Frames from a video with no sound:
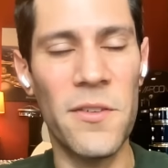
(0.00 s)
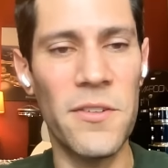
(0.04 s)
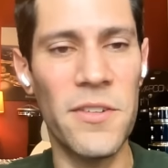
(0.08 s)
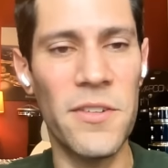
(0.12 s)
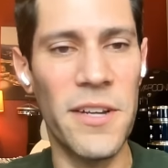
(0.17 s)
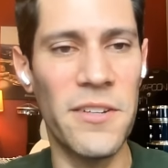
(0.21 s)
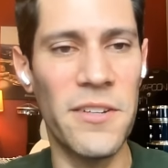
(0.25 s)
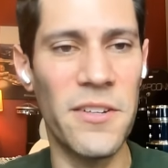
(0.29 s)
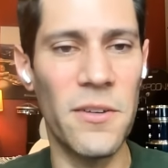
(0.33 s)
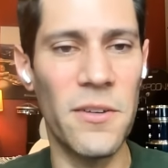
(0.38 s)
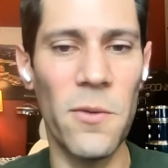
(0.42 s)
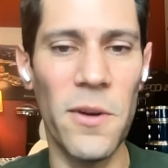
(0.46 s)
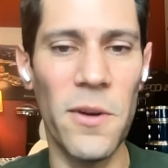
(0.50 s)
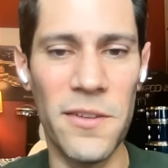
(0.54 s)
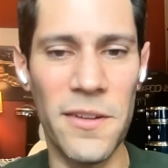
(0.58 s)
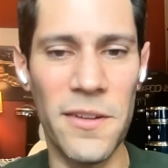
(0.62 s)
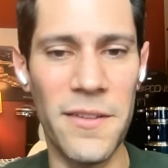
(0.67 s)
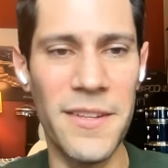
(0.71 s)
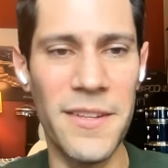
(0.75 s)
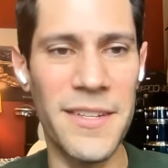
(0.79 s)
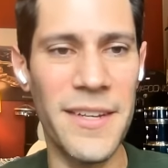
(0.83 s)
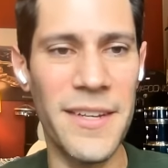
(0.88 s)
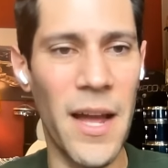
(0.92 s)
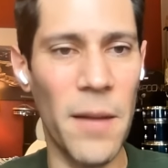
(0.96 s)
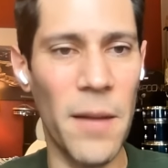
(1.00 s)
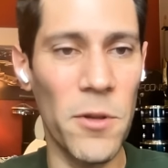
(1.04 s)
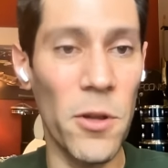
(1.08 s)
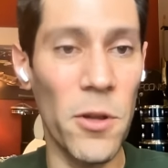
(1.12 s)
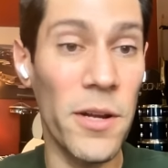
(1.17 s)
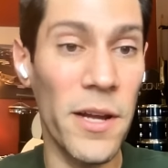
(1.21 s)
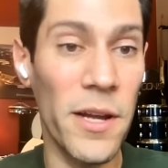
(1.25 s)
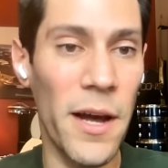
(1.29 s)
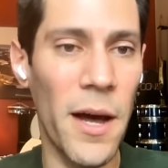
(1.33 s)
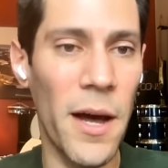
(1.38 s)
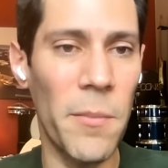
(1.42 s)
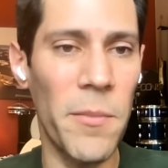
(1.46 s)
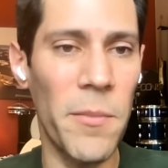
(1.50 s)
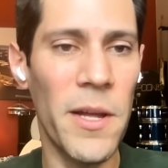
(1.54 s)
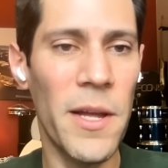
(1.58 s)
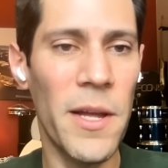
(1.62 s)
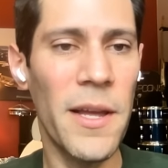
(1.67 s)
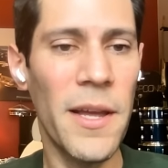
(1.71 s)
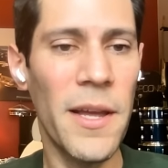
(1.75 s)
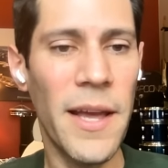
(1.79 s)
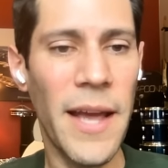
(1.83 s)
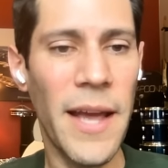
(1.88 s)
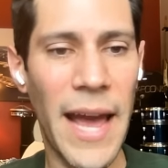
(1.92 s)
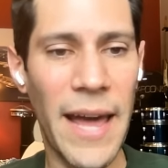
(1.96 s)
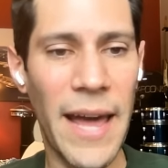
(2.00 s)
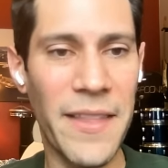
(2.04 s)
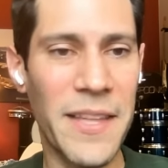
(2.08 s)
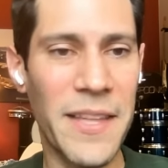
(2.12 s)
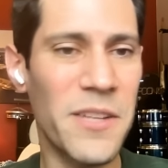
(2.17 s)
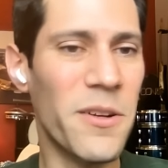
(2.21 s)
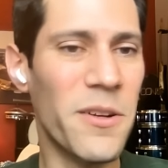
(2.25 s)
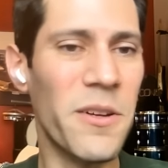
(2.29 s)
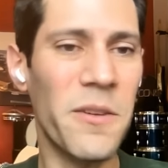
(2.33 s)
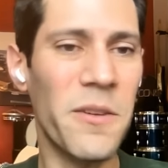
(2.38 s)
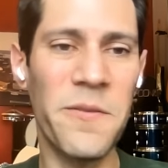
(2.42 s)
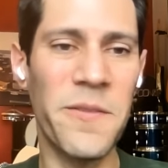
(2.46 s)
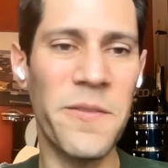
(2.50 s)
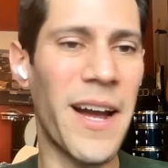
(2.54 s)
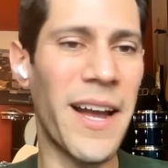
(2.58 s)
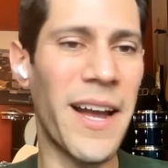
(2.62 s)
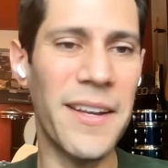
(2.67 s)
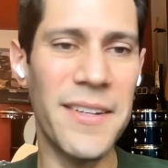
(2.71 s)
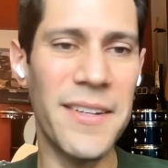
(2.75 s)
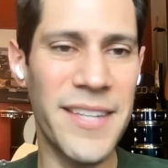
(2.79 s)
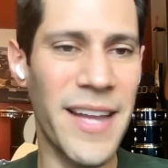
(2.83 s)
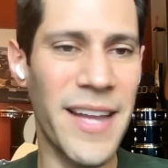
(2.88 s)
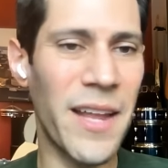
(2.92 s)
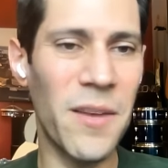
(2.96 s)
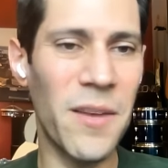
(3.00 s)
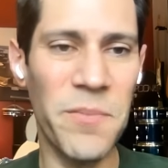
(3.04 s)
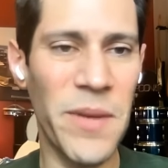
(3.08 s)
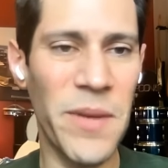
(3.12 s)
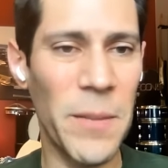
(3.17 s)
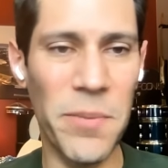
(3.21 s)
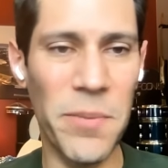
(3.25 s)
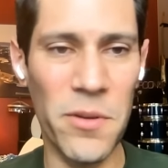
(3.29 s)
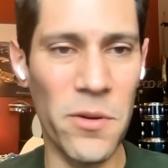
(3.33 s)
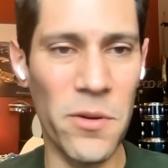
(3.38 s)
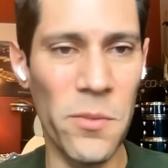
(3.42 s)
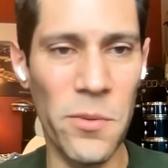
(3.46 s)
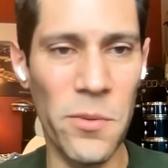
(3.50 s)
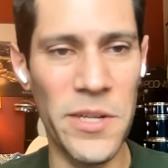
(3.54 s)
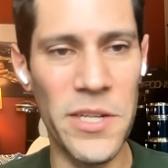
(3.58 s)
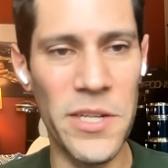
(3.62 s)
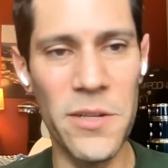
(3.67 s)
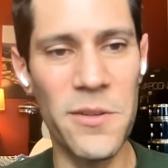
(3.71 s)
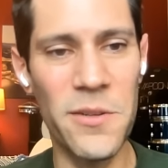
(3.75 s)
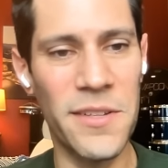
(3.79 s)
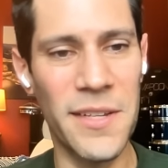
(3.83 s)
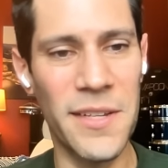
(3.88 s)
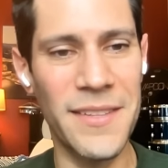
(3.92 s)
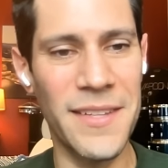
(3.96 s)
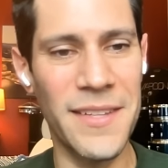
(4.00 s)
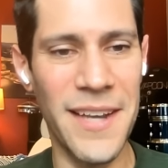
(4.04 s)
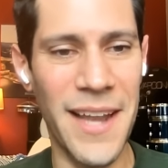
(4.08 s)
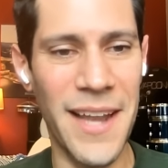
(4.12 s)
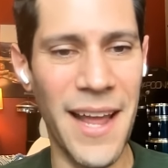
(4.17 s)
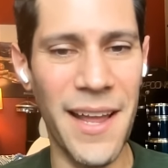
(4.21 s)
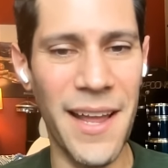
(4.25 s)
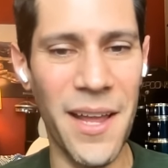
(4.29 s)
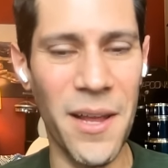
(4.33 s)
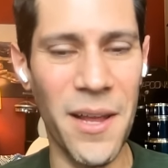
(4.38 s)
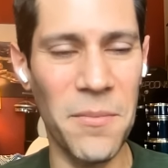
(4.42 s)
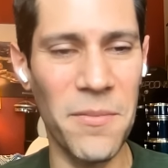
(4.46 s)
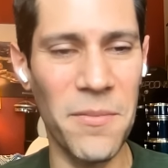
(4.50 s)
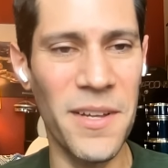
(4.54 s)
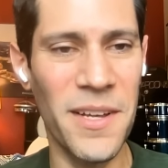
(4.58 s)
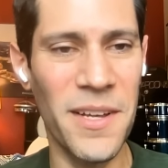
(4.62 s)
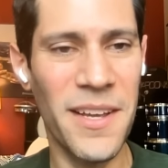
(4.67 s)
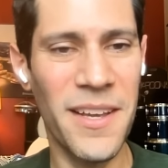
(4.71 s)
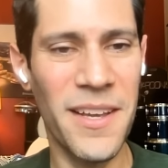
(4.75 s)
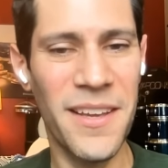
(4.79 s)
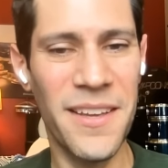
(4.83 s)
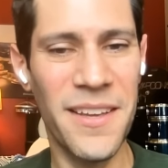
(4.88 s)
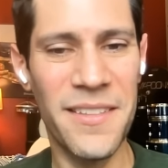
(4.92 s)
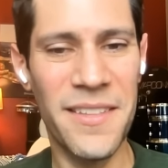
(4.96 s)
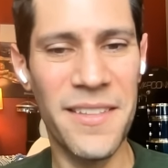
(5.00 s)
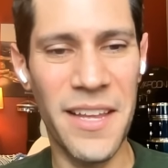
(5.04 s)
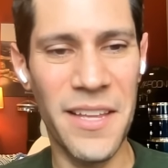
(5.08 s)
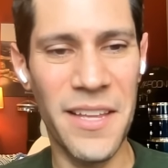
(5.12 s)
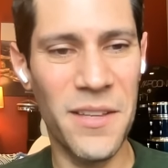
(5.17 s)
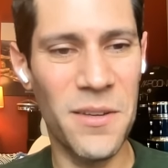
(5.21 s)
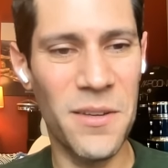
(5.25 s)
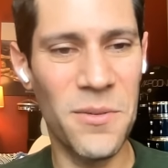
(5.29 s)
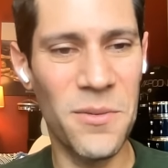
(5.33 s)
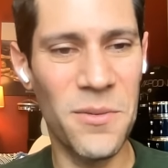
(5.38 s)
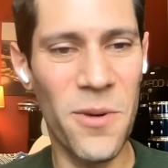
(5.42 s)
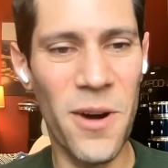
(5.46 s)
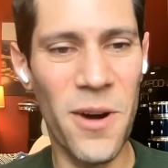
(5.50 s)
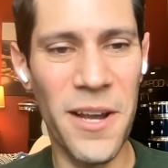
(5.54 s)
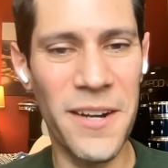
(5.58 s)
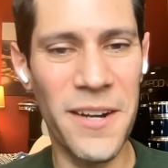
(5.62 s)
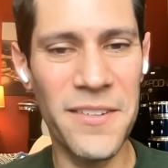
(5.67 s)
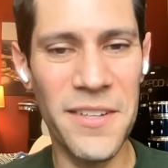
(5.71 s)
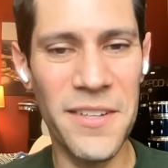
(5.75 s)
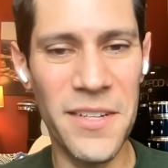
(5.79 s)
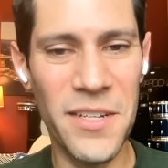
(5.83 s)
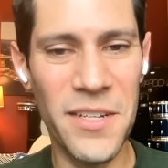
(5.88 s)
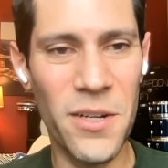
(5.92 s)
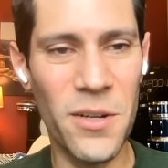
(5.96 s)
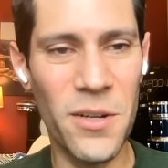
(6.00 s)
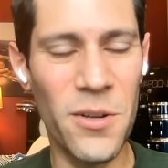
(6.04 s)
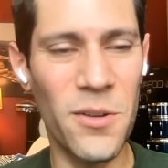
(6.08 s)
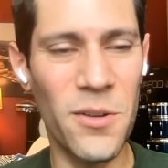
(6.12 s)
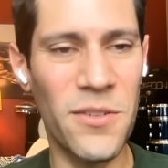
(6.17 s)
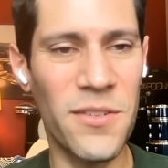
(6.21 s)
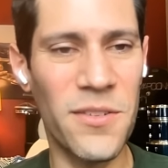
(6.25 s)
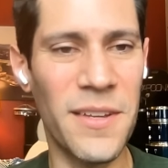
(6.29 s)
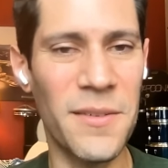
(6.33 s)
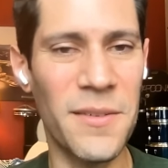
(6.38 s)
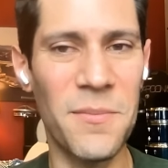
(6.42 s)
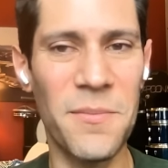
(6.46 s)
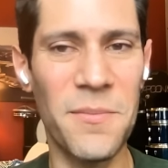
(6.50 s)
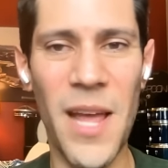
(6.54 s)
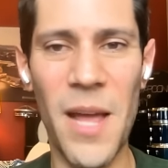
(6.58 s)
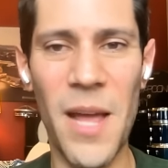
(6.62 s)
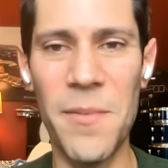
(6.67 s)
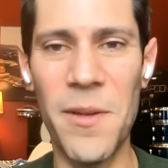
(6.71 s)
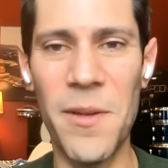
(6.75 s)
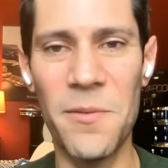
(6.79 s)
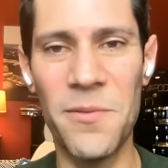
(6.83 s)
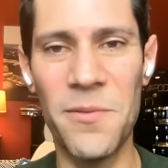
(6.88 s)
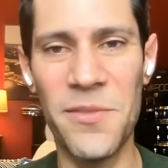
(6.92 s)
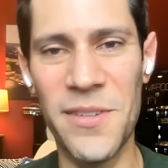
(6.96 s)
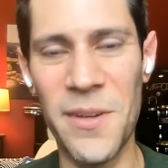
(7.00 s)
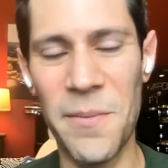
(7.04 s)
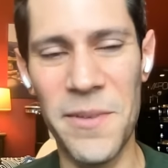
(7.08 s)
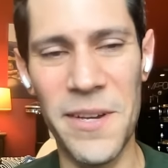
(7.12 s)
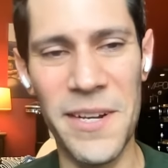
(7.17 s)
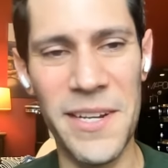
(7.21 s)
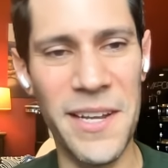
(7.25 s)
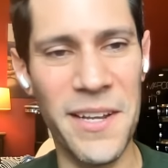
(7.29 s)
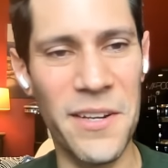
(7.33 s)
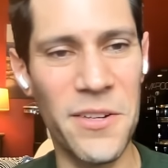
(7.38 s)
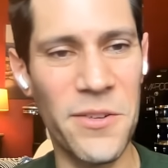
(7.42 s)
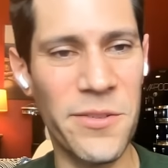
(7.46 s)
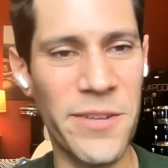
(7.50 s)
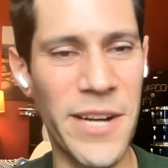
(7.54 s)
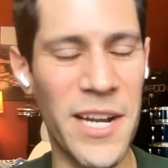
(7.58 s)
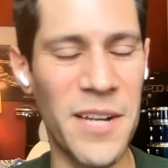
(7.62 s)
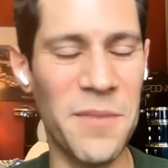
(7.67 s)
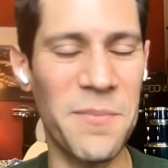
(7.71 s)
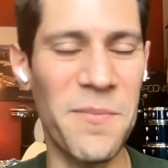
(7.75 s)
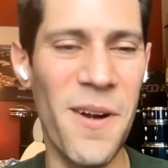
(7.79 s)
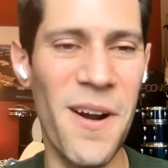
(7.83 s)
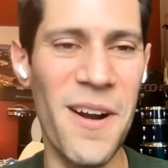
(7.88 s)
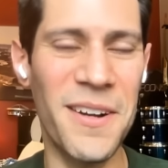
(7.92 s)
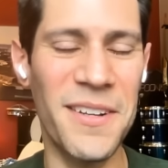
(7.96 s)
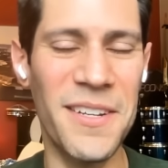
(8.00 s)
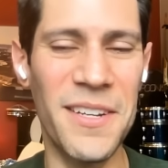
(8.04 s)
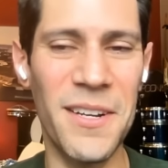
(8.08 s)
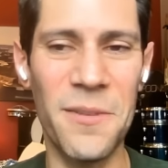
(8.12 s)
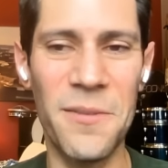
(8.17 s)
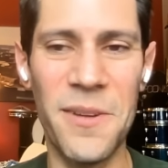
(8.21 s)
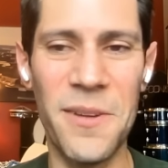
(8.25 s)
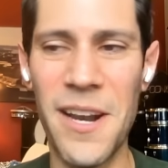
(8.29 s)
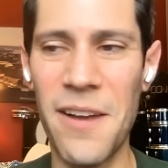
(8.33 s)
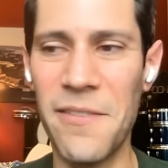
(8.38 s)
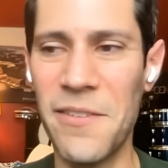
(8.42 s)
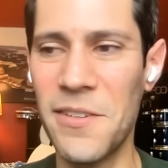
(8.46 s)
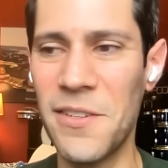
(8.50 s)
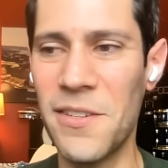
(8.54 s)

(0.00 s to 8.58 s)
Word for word: search engine was at the time, look up, and then you could find 10 people who were using the name that you wanted to use, and maybe somebody had trademarked it or whatever.